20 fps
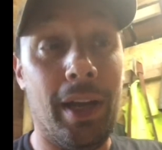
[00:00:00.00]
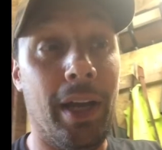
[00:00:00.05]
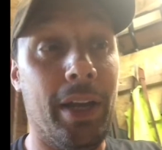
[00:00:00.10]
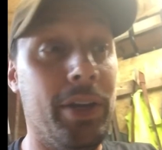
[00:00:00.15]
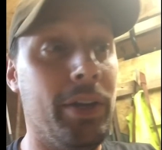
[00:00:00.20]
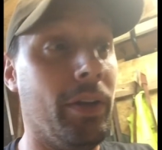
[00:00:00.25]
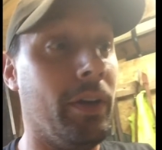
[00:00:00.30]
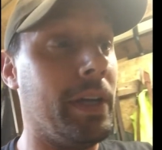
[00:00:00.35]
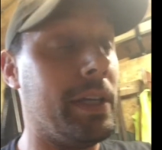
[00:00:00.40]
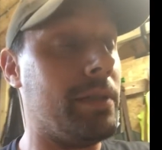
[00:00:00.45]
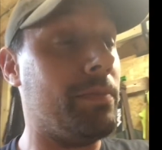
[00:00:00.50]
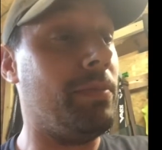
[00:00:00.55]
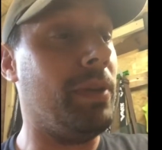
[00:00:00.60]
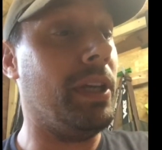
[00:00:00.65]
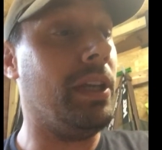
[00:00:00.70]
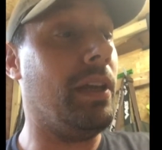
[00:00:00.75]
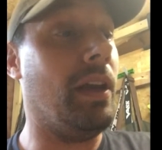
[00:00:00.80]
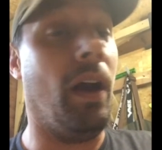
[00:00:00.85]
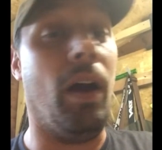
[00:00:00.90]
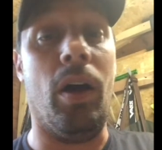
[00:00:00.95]
a nice
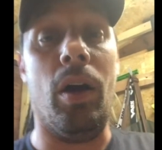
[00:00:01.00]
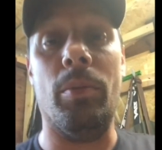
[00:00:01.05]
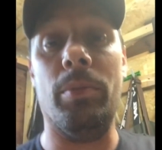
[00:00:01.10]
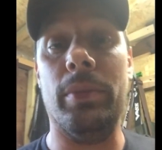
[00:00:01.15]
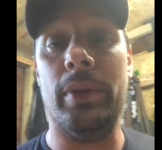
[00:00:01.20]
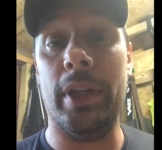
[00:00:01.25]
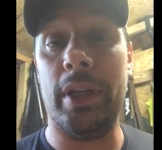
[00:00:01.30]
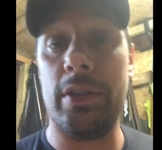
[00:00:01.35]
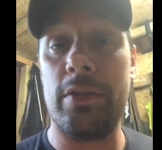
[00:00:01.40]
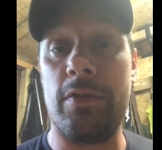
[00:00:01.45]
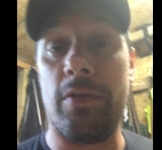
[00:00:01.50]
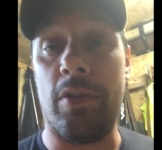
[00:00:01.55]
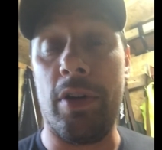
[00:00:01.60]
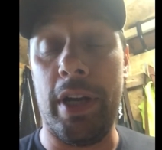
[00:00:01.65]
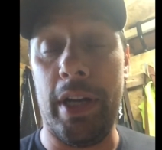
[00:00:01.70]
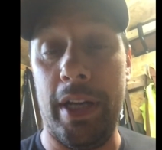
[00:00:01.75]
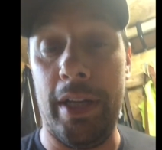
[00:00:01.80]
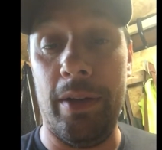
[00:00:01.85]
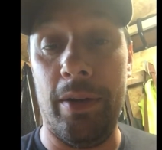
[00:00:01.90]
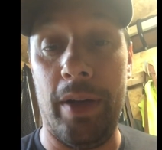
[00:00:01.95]
big carp next
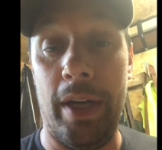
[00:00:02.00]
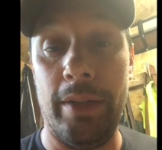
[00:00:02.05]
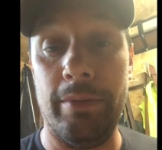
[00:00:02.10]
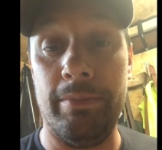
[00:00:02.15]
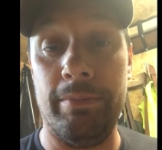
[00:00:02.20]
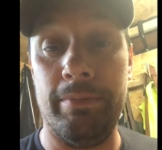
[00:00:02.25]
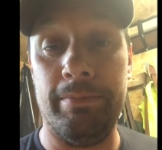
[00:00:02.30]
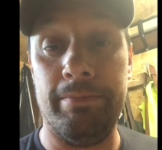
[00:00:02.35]
Friday night.